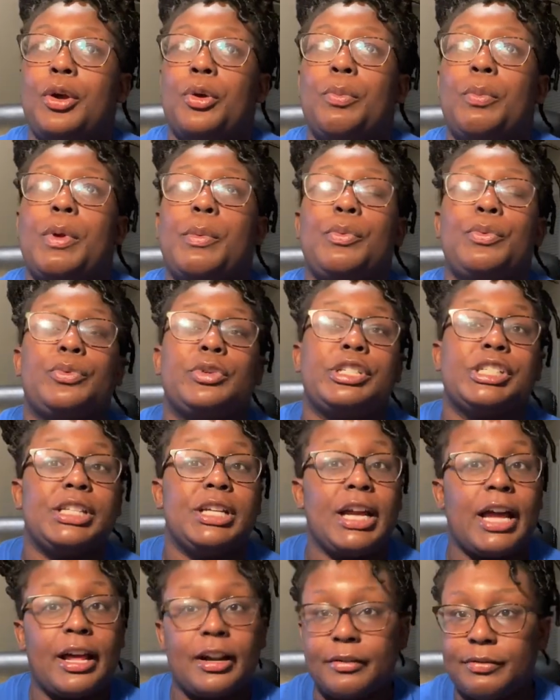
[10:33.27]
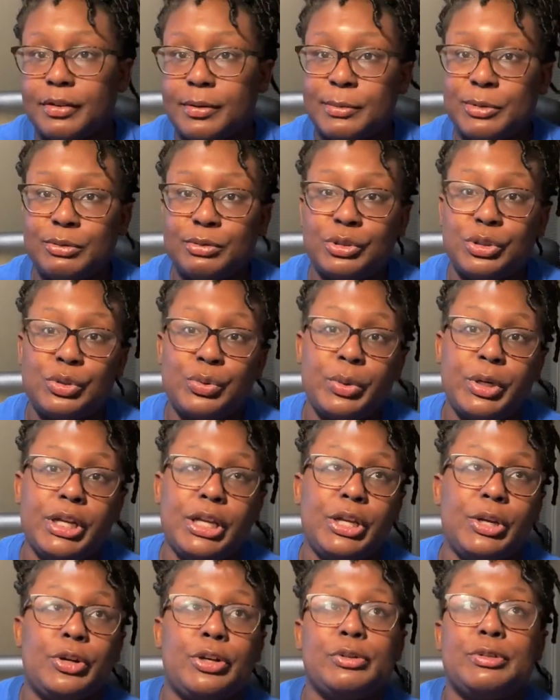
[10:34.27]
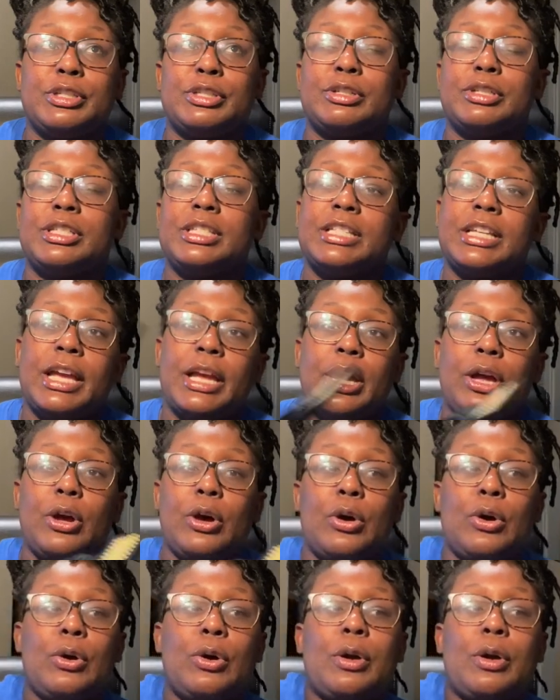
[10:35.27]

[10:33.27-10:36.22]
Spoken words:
maybe where she got it from it was 20, or it was on sale,